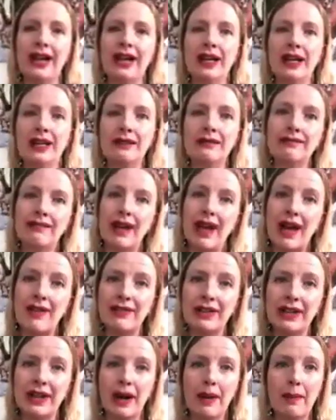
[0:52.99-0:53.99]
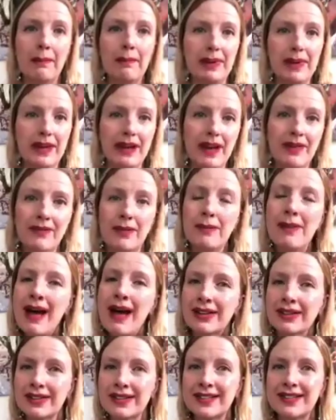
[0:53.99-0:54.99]
and having a bit of a
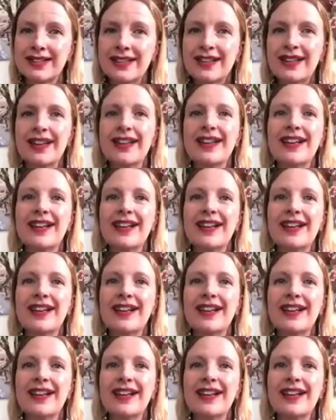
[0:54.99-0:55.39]
mess.